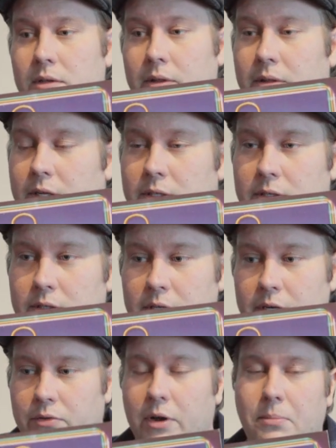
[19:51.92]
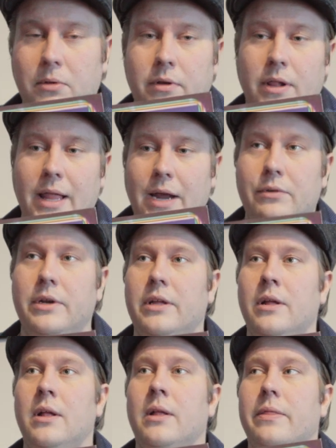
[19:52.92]
there's incredible
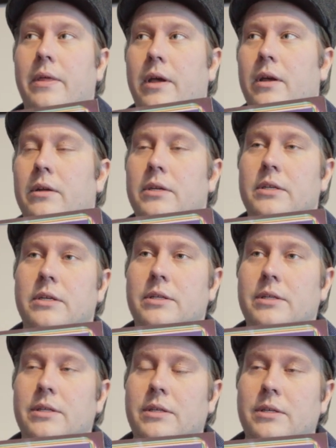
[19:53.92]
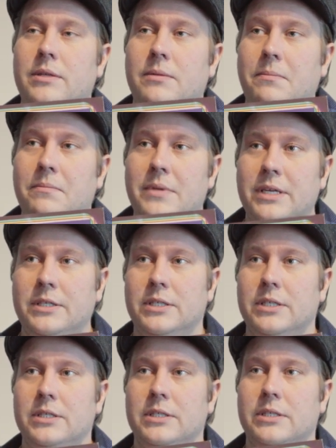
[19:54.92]
clarity. The
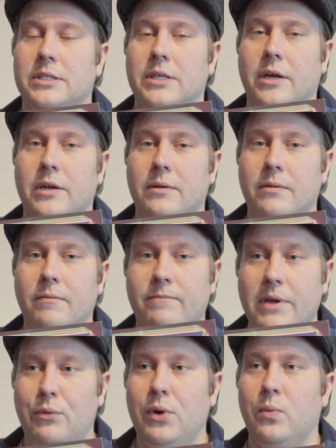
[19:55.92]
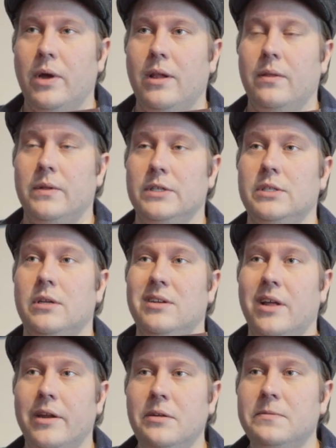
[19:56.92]
mixing is done very well. There's a
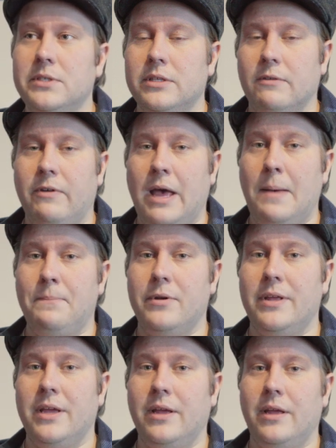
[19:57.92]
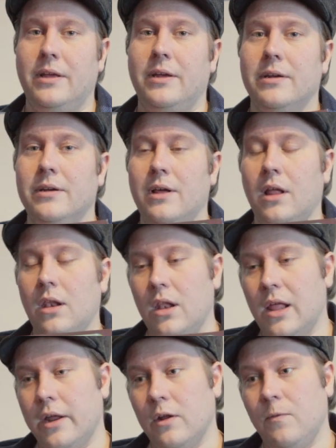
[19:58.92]
lot of stuff happening in a
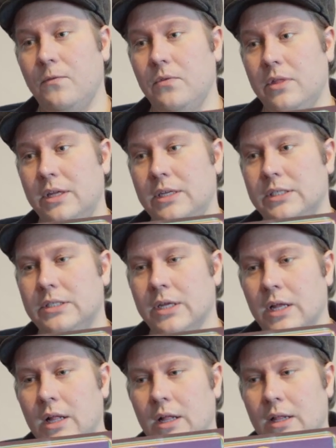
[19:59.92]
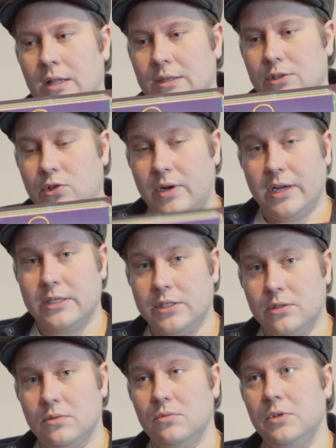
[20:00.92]
lot of these
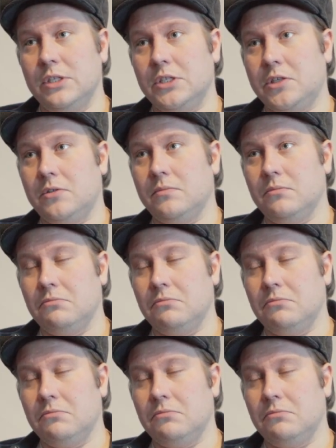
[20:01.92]
tracks, which